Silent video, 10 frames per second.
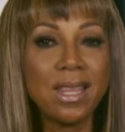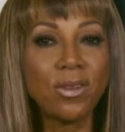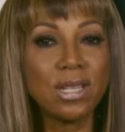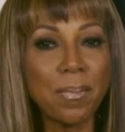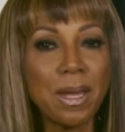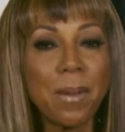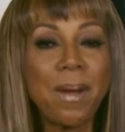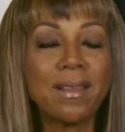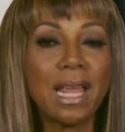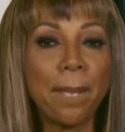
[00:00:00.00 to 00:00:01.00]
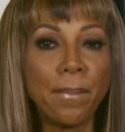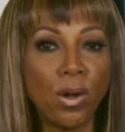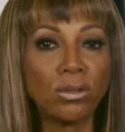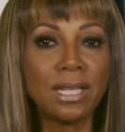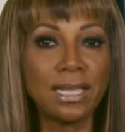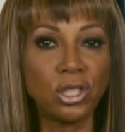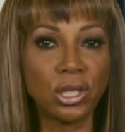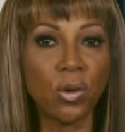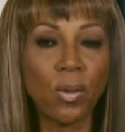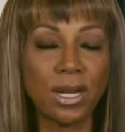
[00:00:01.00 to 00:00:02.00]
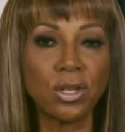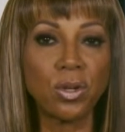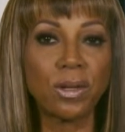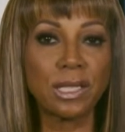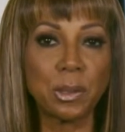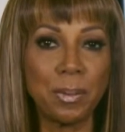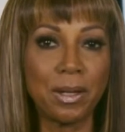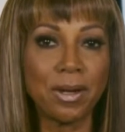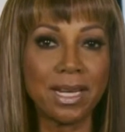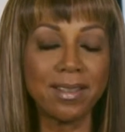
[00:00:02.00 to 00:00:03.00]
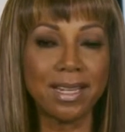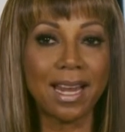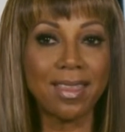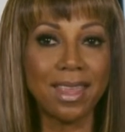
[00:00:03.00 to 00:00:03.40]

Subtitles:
There's something about that multi-generational experience that I